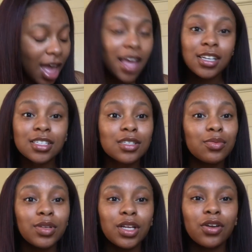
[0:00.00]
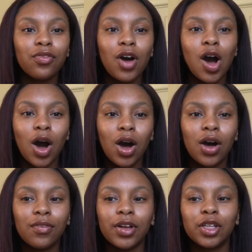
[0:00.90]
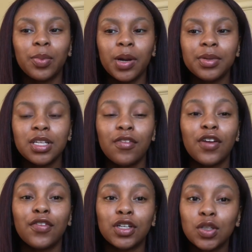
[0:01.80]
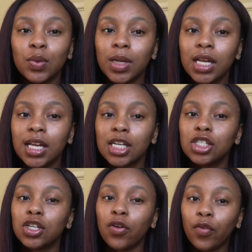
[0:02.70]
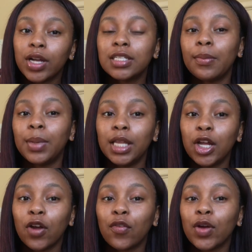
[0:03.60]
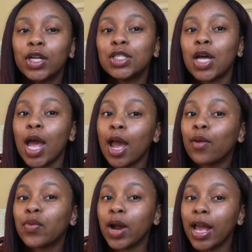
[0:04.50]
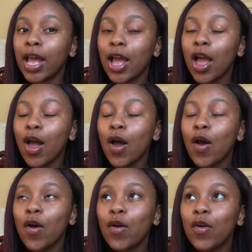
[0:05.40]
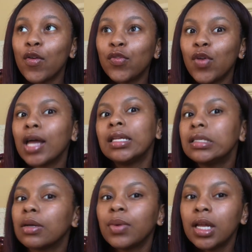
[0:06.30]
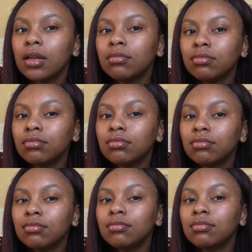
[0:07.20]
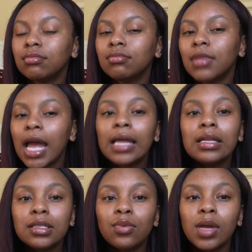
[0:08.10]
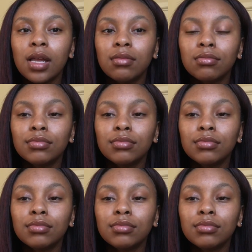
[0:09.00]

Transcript: Edges is really gonna fall off. Like the purpose of a frontal wig is, you know, for it to be there, for it to act right for at least a week. At least a week.